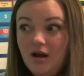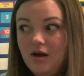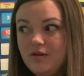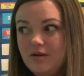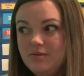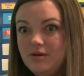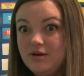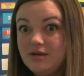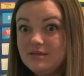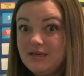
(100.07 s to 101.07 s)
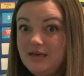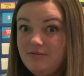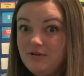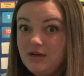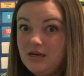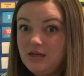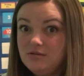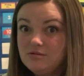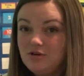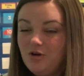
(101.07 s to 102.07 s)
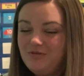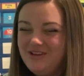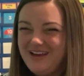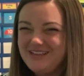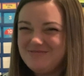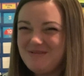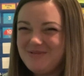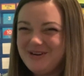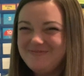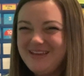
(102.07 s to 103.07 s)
on the computer because I keep forgetting. So hopefully you guys remember.